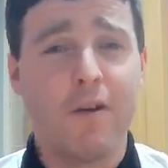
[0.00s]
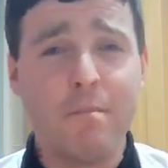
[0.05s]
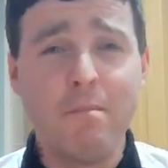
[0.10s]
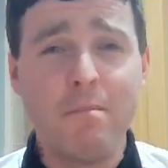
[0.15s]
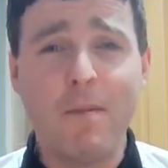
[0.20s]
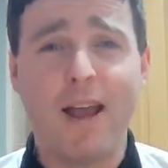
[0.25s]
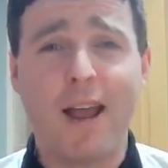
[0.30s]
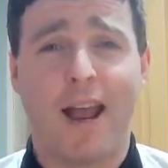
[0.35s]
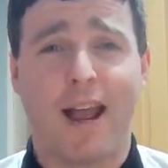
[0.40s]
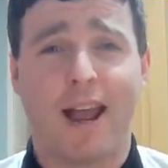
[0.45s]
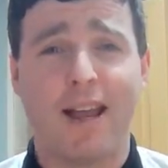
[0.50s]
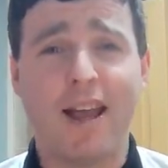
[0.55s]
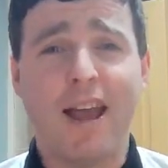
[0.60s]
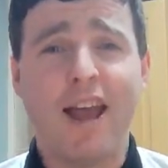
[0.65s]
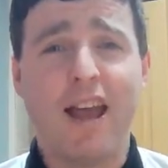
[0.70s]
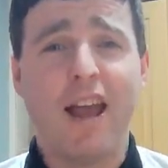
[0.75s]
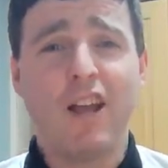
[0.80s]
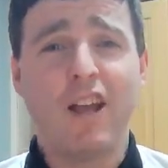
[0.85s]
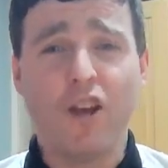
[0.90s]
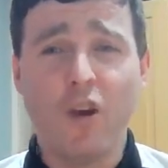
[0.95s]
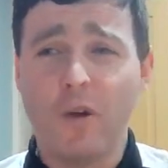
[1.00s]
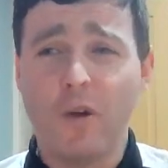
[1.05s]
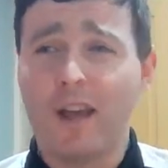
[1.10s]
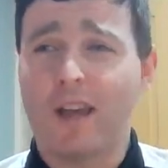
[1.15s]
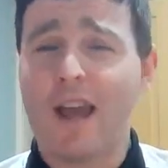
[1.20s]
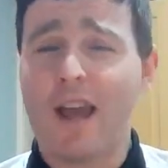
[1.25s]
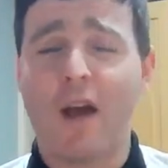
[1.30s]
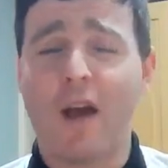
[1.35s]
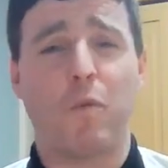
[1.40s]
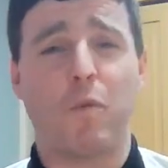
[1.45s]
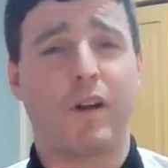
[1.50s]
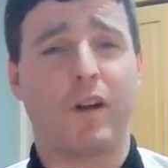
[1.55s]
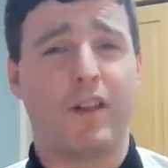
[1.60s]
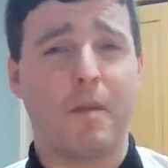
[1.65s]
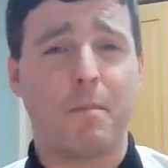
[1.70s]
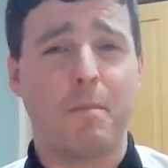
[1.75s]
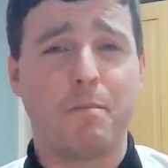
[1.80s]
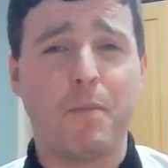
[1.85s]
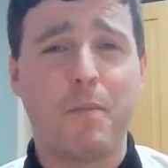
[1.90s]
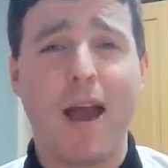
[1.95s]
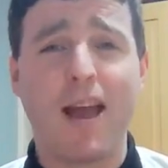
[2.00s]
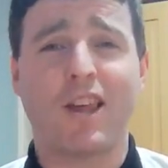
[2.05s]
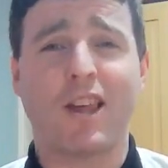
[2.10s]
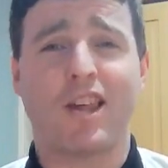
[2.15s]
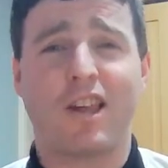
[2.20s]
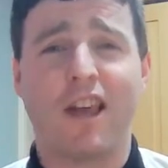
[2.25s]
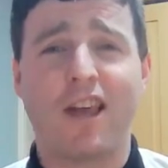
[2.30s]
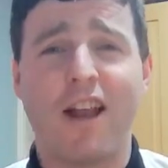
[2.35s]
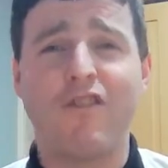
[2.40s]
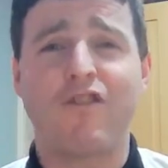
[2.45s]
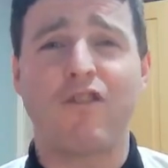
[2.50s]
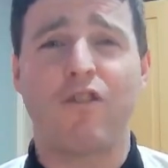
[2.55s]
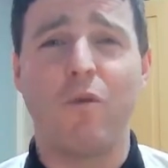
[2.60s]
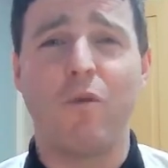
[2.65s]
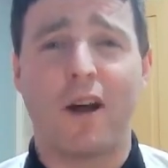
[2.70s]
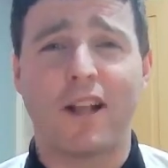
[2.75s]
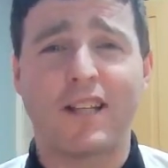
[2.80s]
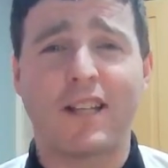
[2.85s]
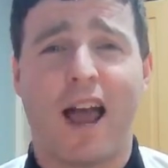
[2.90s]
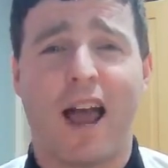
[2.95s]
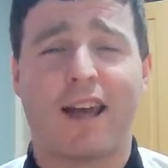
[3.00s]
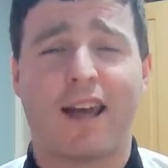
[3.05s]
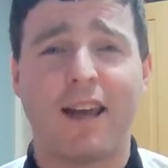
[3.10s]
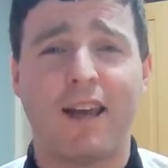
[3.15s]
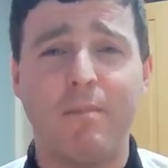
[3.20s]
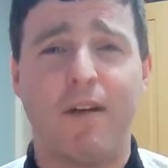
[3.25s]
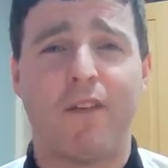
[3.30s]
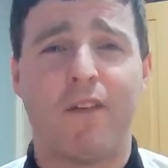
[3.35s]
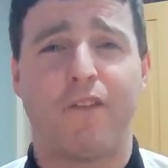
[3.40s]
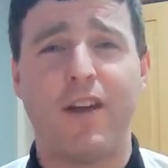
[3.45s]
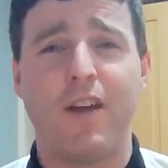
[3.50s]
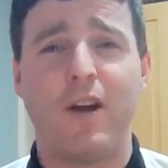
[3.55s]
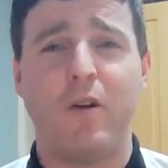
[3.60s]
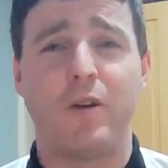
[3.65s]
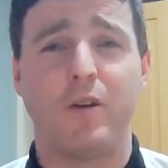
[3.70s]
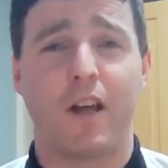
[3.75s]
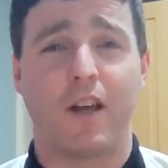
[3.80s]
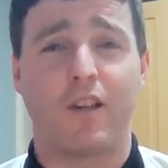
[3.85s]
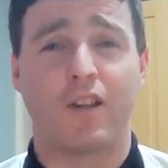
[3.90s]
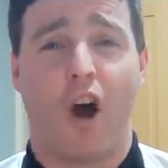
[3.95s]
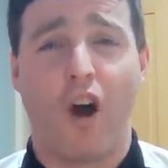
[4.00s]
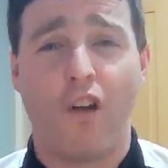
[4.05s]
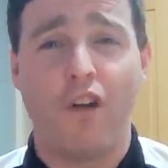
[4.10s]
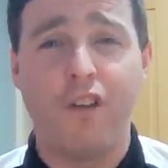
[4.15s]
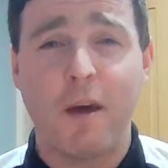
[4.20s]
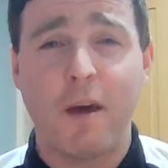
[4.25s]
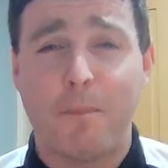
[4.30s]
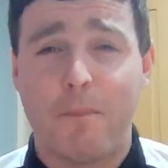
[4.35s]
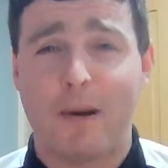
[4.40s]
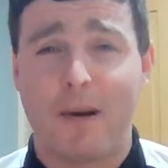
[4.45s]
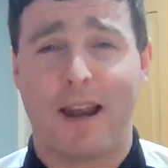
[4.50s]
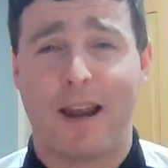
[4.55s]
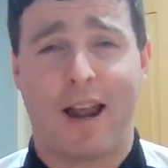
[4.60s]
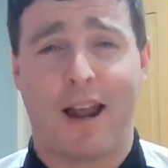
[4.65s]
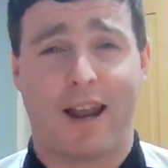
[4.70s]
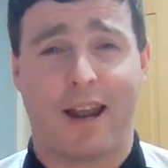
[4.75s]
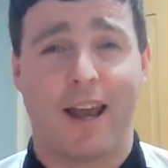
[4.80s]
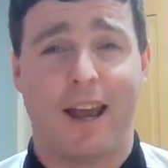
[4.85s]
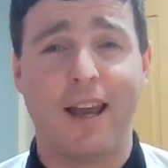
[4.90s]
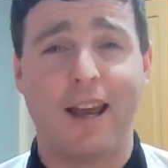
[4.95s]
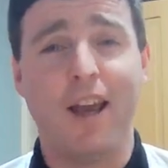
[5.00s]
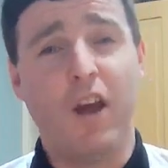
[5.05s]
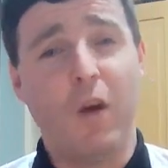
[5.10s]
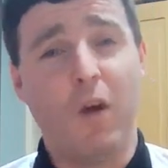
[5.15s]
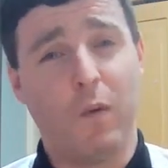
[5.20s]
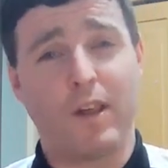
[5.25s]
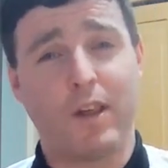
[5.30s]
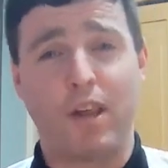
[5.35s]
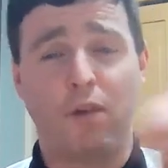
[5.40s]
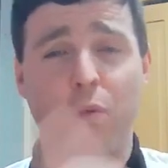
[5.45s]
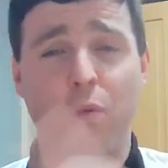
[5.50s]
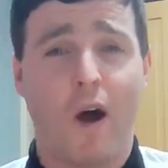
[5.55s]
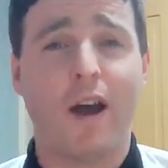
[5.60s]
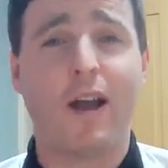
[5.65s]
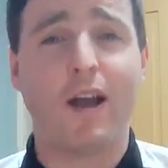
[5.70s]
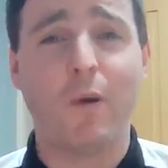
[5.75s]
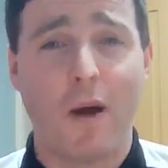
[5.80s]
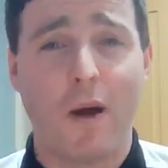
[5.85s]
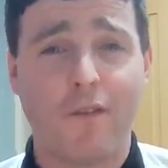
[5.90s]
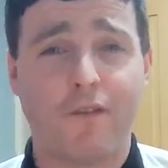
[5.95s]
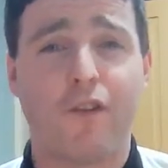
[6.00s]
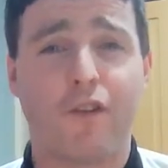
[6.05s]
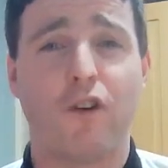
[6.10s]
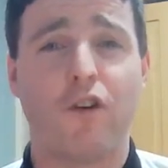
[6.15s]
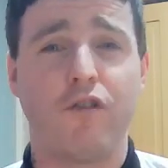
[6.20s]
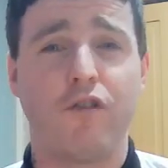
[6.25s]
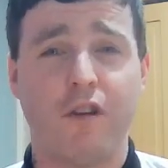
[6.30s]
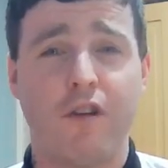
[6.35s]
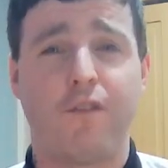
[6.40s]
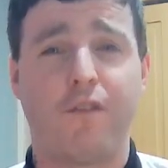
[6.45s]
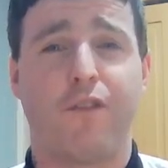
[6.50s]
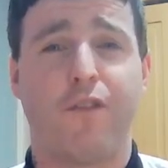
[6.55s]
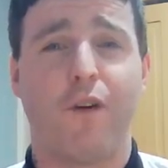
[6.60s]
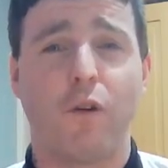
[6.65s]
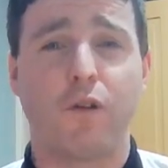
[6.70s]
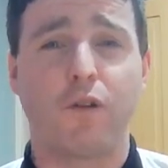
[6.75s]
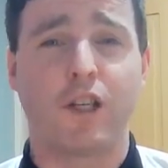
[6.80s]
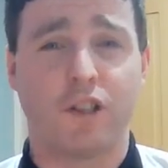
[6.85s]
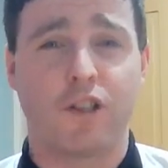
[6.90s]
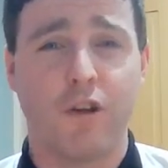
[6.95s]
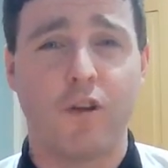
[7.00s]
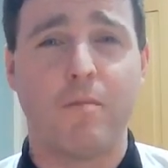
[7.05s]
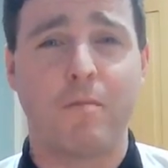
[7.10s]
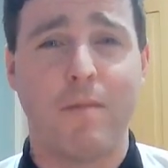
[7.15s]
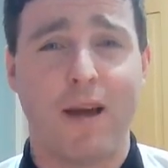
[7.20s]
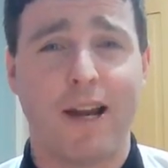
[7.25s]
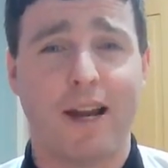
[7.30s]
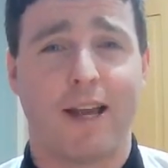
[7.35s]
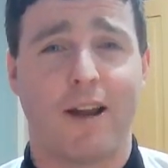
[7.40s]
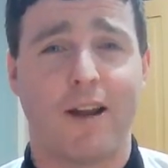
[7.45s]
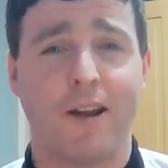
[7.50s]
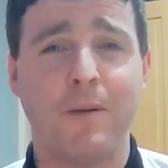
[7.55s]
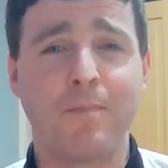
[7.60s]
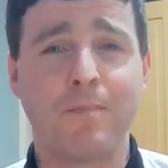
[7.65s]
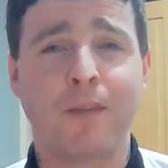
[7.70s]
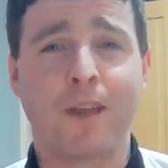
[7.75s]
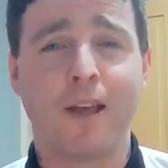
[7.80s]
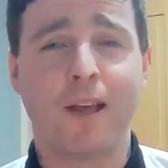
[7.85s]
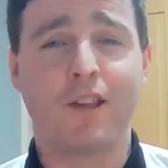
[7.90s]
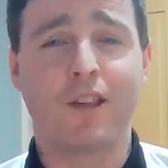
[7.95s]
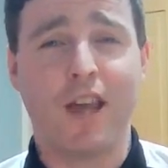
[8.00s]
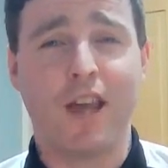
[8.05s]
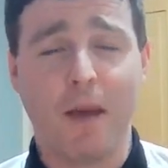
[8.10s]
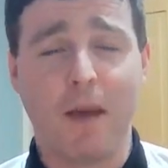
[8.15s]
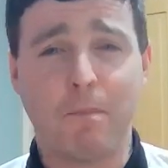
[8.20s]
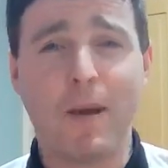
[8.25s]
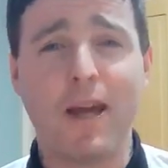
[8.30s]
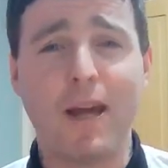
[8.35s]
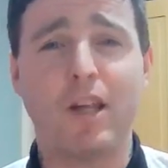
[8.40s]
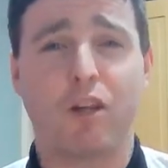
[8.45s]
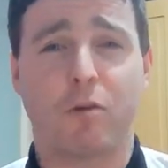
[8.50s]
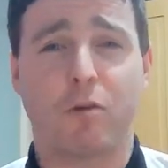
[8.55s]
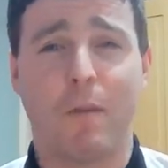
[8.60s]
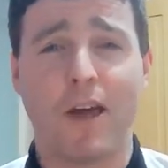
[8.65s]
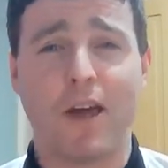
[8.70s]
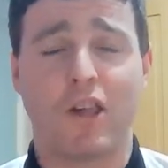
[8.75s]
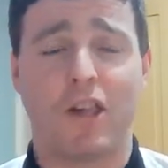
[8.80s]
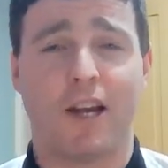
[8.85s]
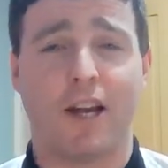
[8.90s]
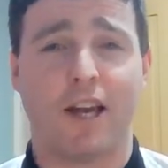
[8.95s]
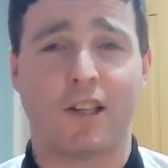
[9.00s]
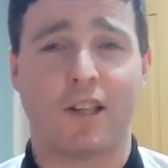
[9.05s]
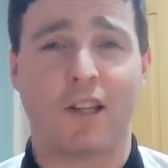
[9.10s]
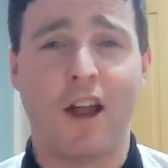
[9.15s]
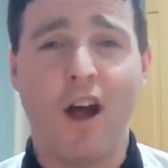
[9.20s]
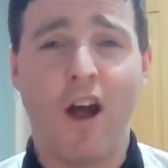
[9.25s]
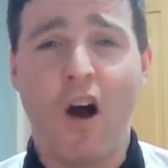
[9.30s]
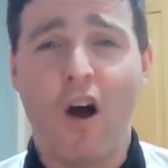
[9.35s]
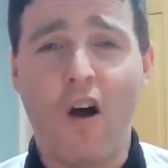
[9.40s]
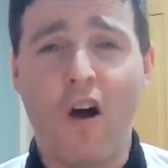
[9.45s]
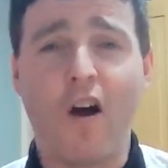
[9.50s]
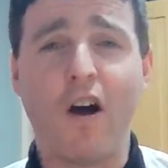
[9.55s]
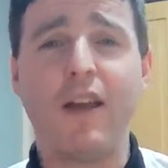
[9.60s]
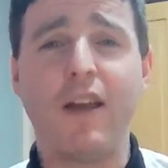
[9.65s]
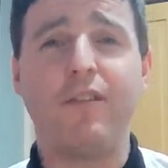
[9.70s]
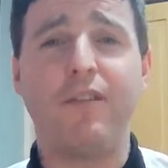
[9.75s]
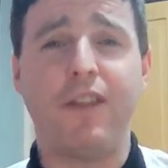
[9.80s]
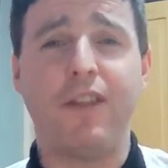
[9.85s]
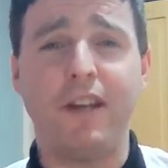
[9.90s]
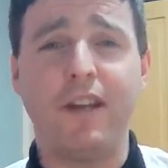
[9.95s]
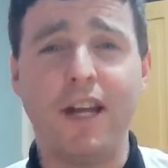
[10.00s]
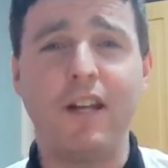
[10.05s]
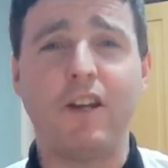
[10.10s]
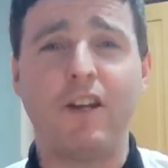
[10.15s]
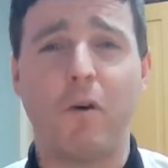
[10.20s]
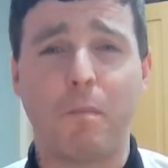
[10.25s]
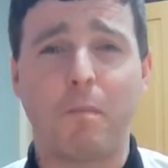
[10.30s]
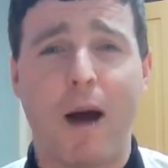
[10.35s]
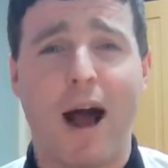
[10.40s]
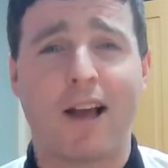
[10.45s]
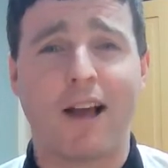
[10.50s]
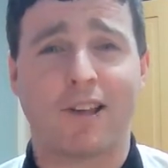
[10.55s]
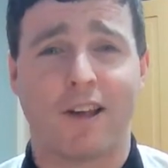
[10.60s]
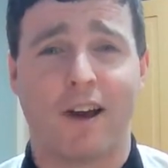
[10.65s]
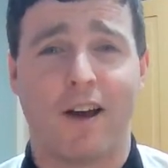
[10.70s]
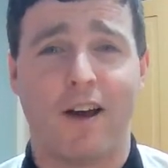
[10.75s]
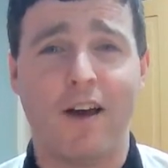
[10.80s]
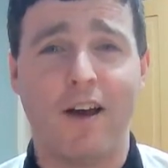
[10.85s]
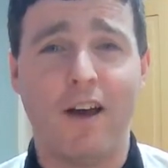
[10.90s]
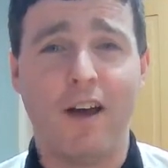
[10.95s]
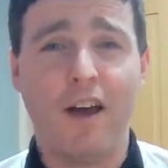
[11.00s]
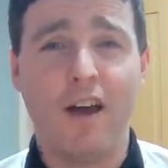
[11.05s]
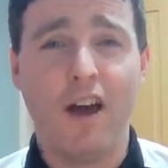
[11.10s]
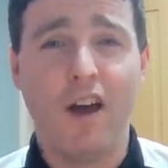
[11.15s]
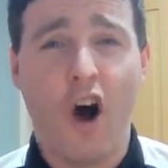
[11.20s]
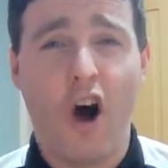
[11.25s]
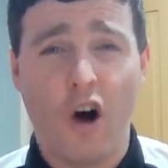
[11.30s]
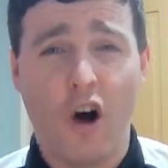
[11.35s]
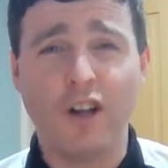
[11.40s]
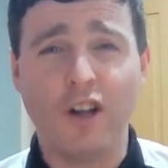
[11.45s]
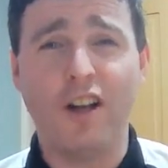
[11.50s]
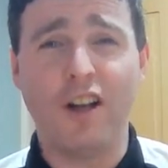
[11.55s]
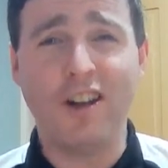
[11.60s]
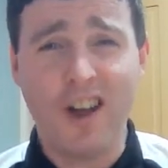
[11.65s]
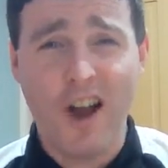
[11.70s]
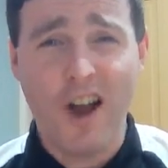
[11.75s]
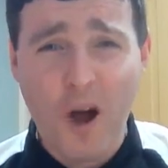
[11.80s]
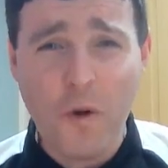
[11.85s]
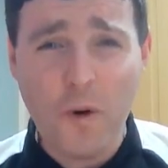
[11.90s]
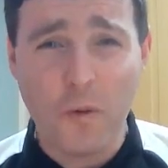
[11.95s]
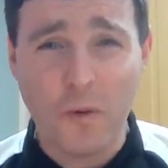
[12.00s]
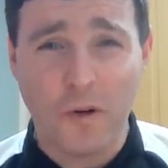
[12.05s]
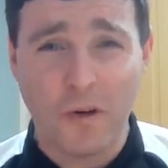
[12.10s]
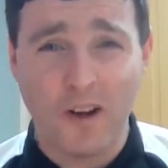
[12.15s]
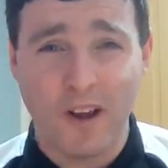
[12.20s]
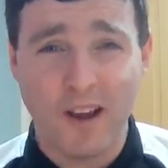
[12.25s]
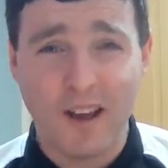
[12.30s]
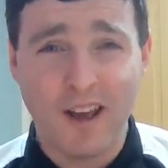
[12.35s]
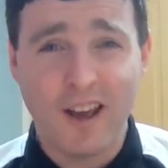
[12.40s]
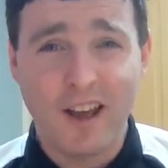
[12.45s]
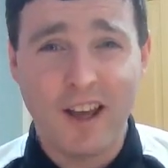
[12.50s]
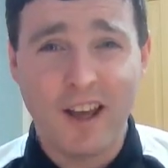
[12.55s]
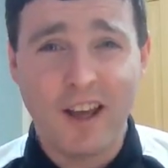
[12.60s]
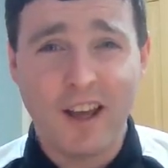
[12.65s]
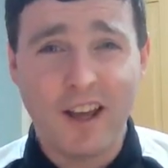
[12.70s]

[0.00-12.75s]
For me, you could get one of the best central attacking midfielders on the planet, which is why he went for 142 million, set-piece specialist, eye-of-the-needle passer, on a loan.